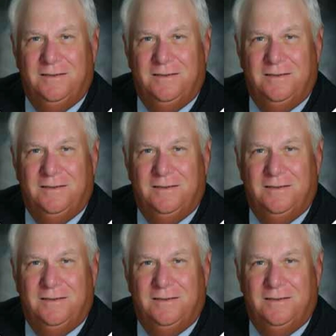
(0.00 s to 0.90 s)

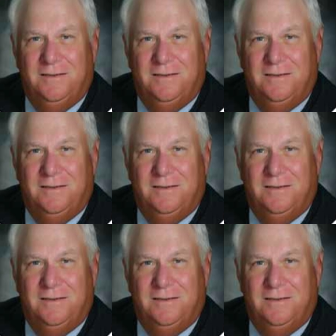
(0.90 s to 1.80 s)

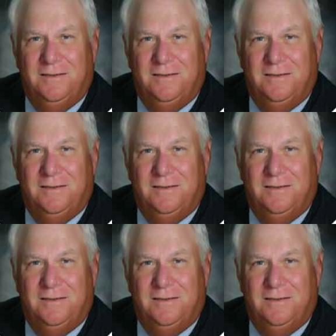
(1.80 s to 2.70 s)

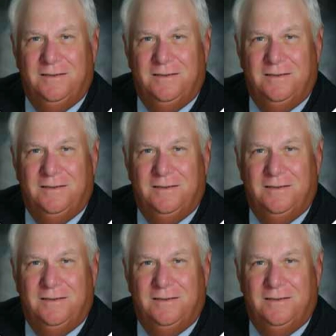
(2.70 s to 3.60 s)

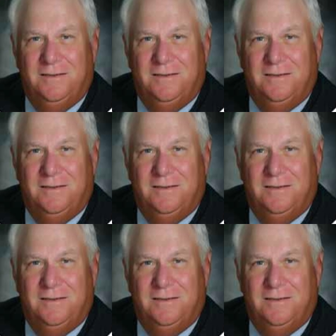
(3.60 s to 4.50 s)

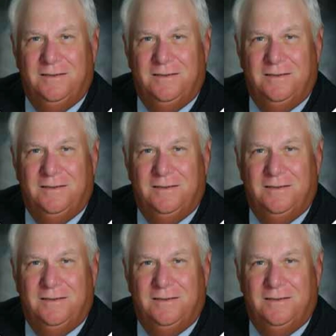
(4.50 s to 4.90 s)
This is a still picture; no speech is visible.